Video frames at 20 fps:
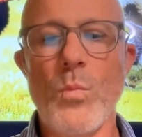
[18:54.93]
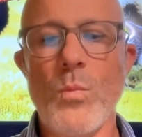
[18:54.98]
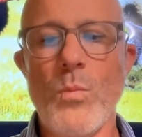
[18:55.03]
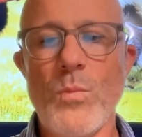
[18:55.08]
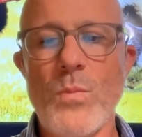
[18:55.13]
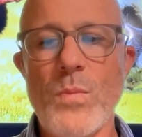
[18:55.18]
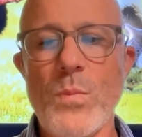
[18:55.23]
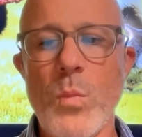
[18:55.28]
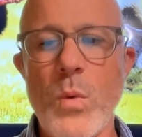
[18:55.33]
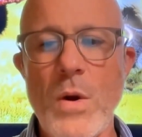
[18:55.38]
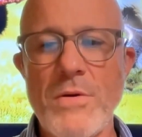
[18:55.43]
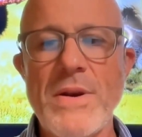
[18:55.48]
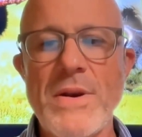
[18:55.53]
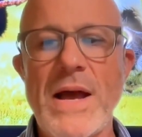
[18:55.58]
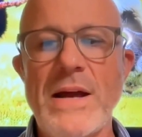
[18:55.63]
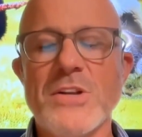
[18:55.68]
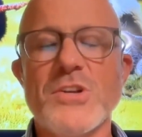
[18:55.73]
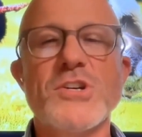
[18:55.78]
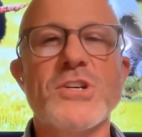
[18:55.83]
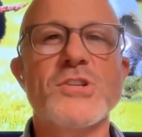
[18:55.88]
We're not
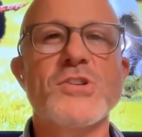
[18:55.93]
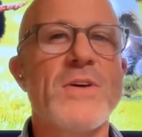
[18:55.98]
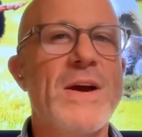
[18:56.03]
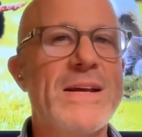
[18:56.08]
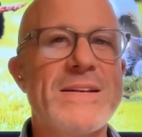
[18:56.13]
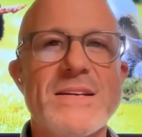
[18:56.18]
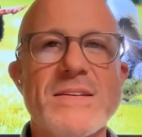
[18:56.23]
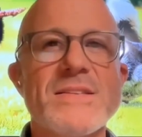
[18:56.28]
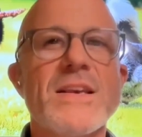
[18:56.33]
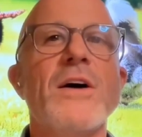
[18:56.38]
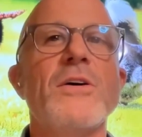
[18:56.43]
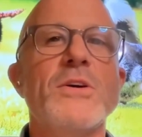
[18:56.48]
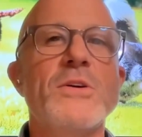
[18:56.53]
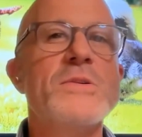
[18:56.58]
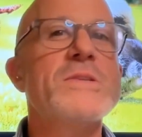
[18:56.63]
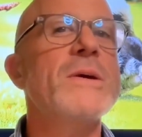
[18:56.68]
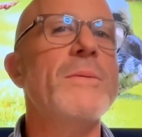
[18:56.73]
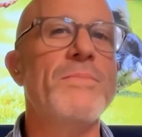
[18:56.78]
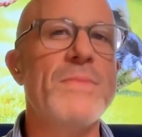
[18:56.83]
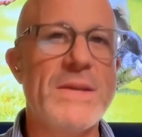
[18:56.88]
just trying to sell you
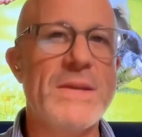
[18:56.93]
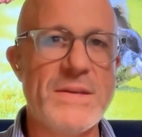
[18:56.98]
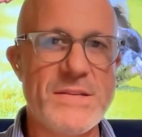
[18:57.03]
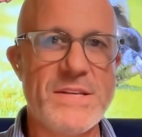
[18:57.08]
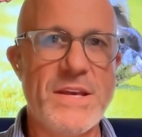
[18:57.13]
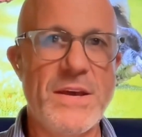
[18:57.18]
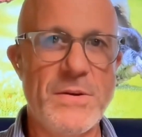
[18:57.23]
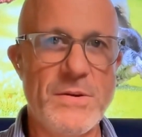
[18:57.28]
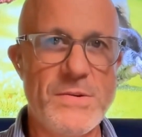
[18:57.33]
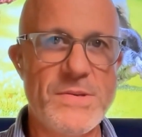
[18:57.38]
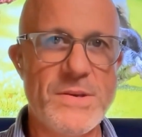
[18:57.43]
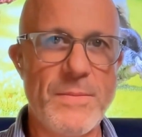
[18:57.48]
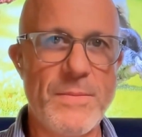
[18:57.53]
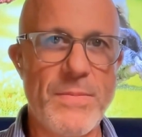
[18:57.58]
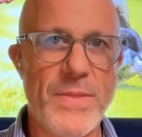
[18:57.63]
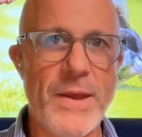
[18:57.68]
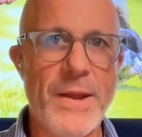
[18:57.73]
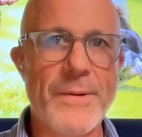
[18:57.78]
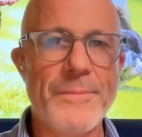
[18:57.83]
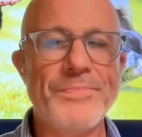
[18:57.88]
something to sell you something.